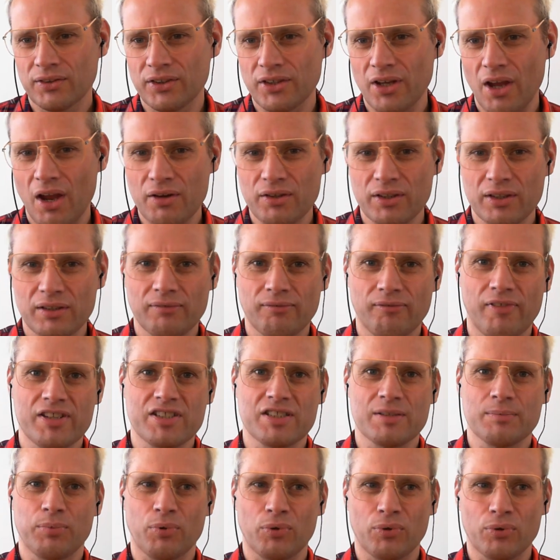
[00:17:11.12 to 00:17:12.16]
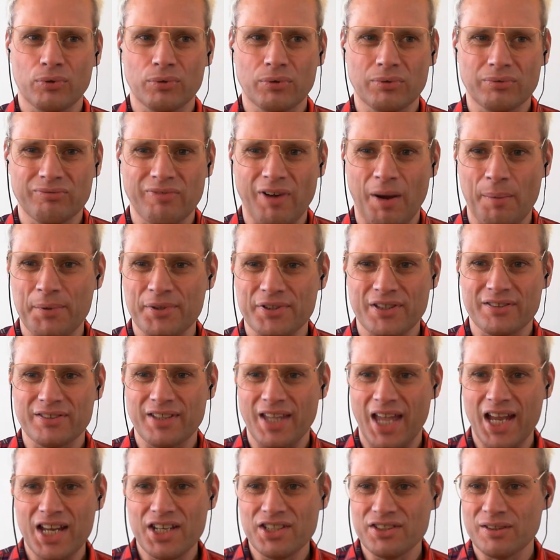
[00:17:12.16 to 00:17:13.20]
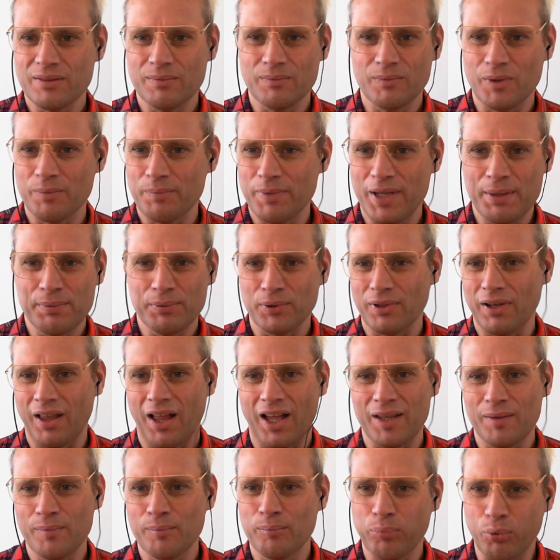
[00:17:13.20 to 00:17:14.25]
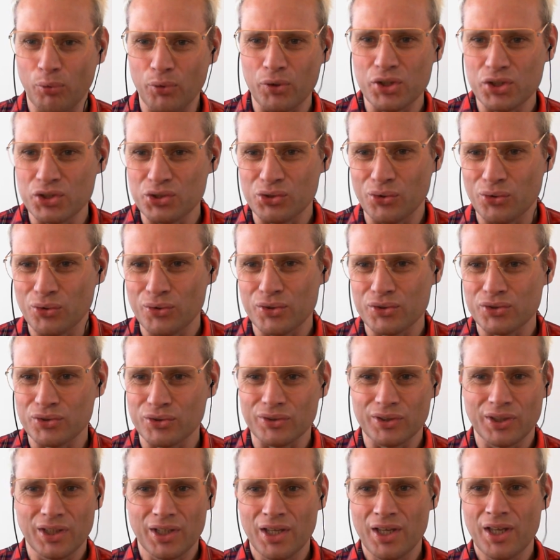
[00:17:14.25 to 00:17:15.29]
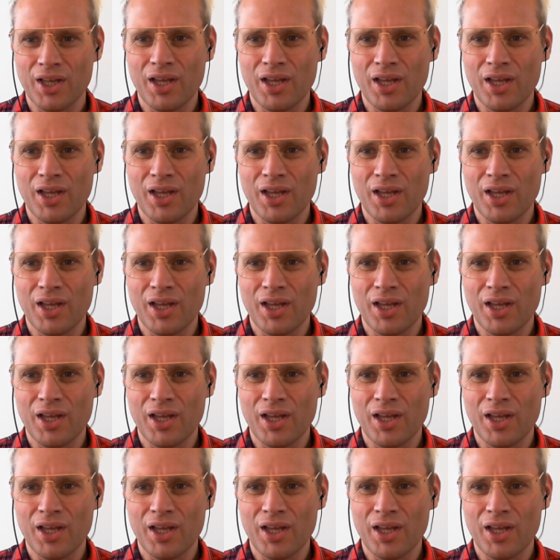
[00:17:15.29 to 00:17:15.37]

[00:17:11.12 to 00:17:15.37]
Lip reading: The only visible representation were people like Boy George or